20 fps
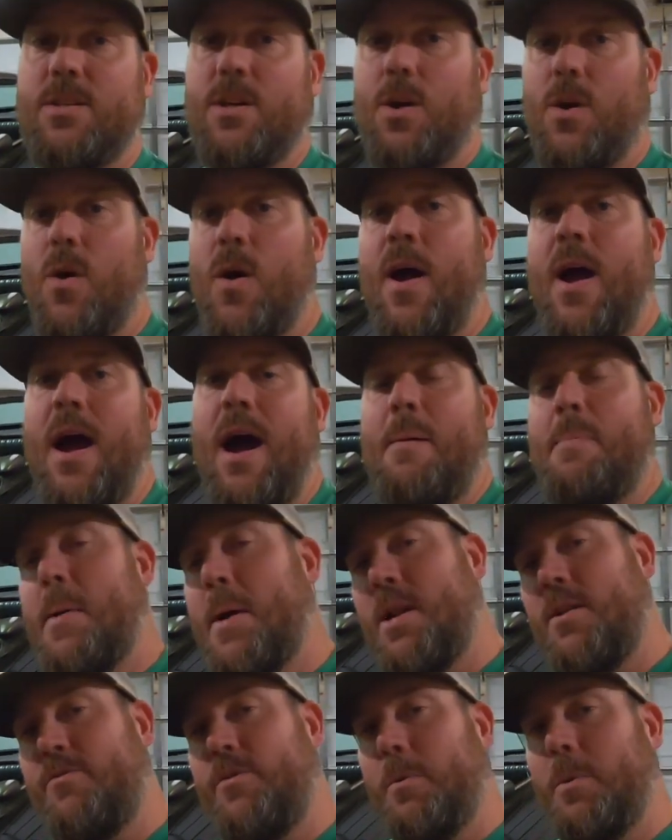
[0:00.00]
So I'm
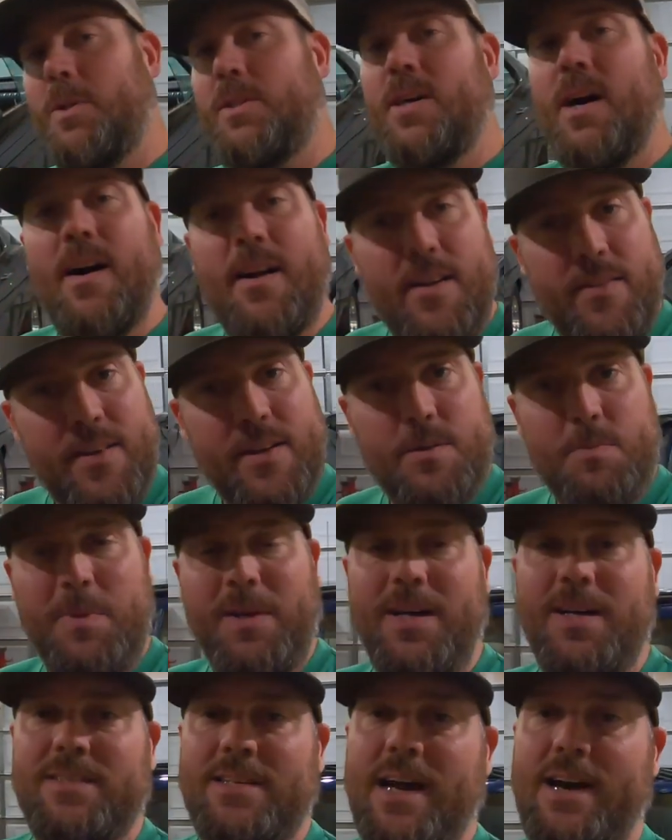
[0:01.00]
not gonna film a ton of this
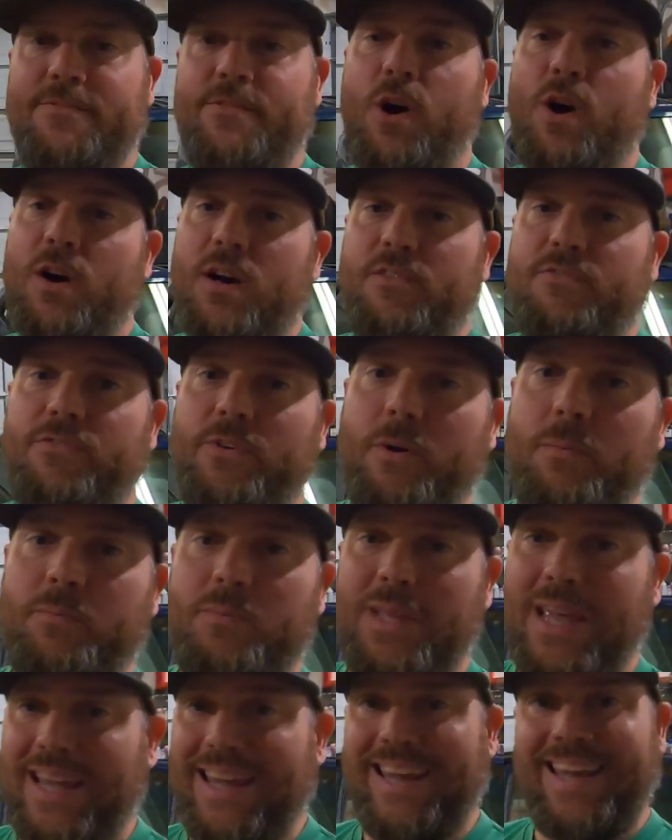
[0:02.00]
because I've already
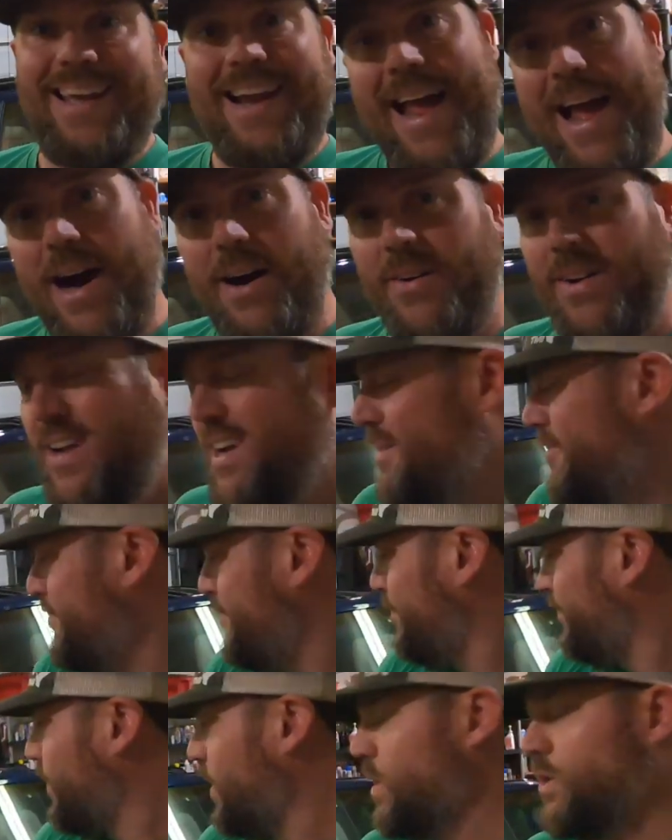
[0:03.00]
filmed taking it out.
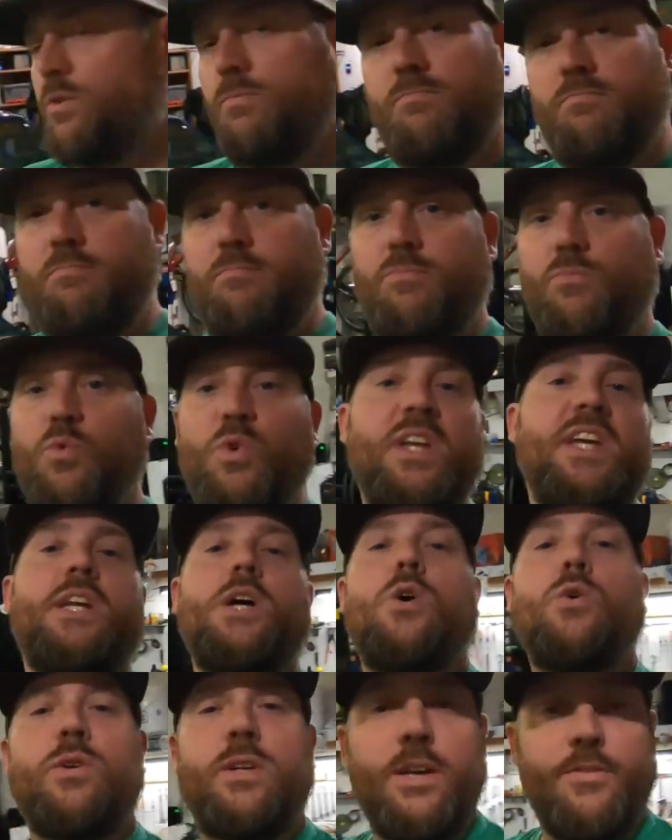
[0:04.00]

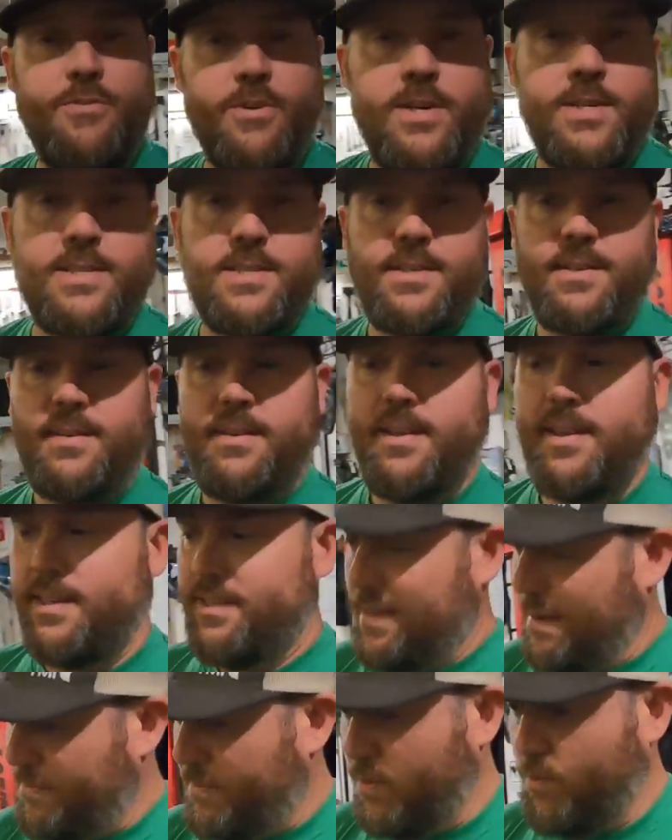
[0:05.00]
Really no difference
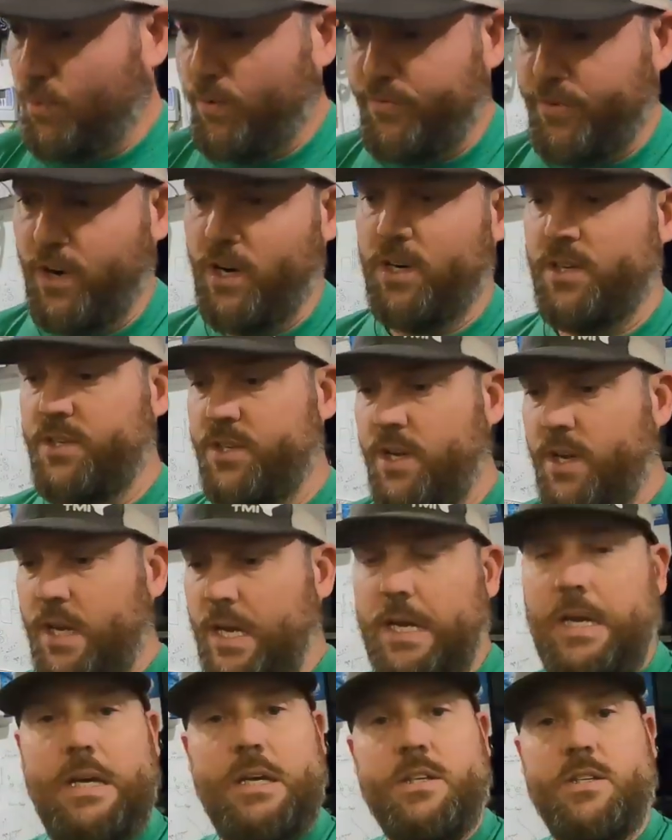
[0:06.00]
except in reverse.
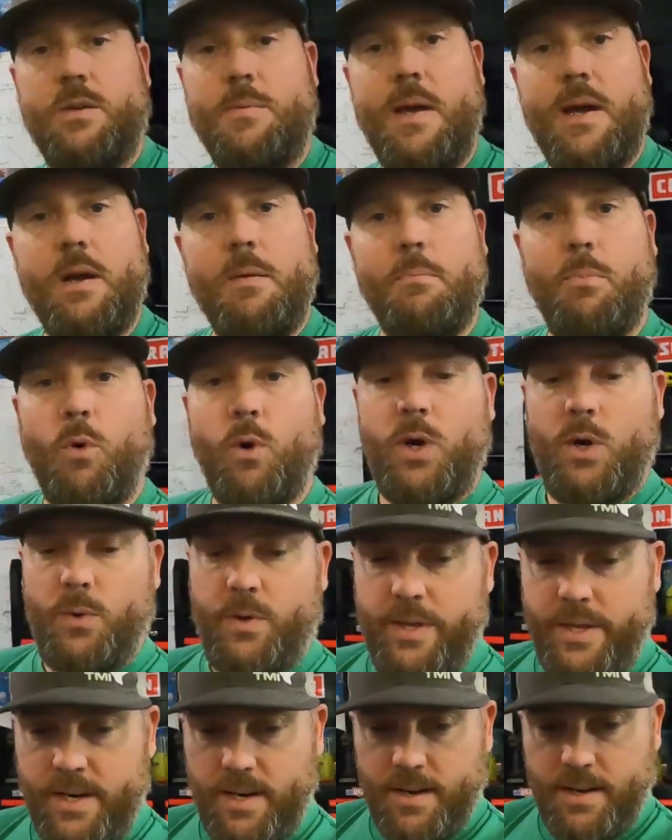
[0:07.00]
So I'm not gonna bore
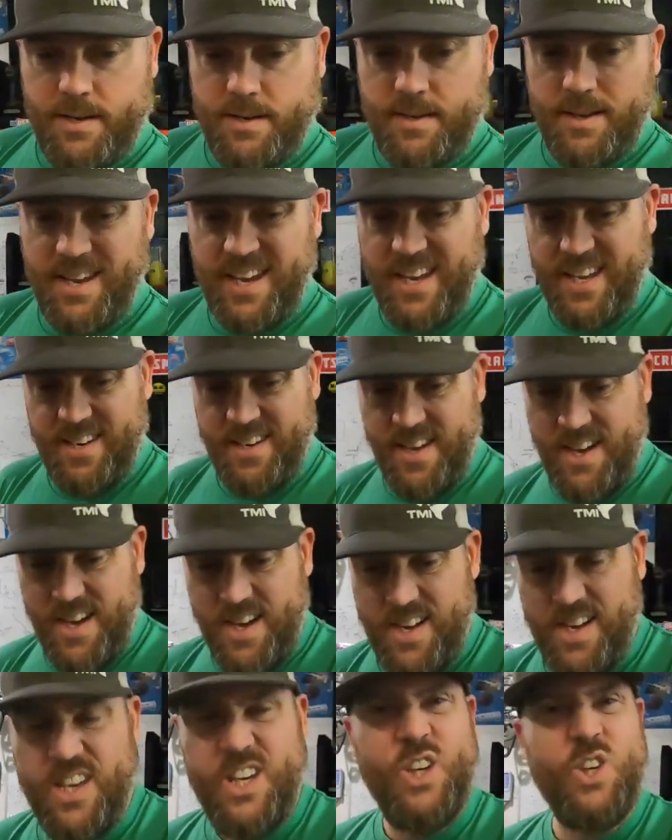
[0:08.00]
you with it and
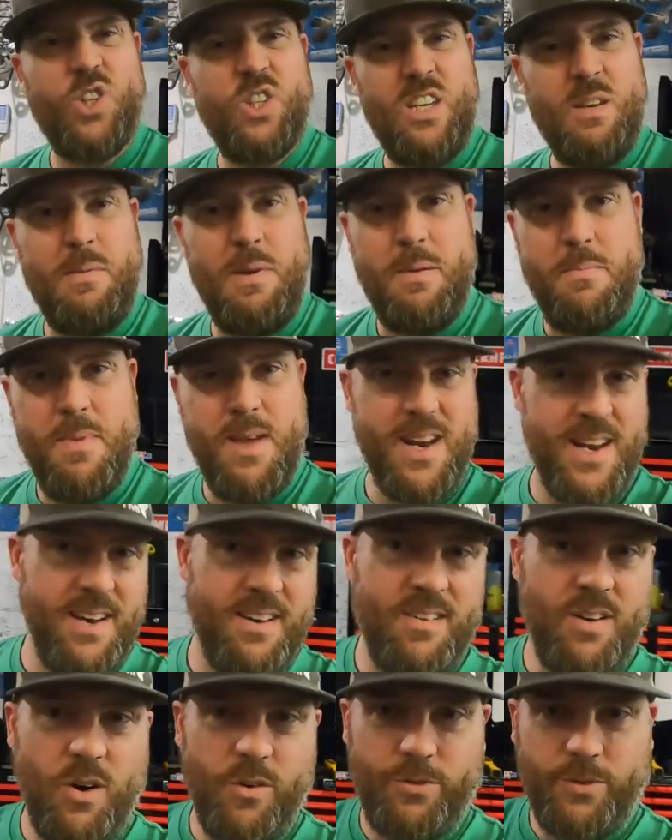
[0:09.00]
uh, you'll see me in a
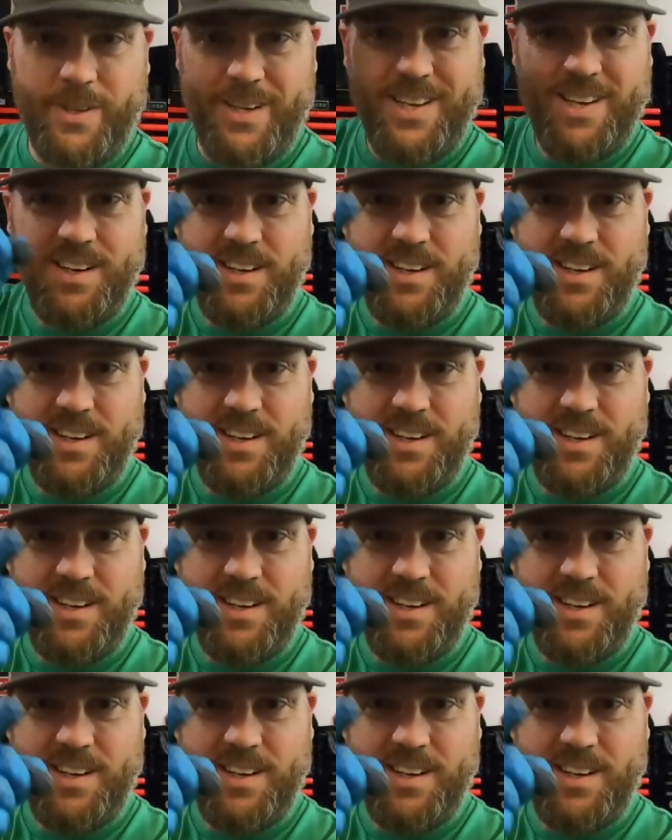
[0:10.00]
minute.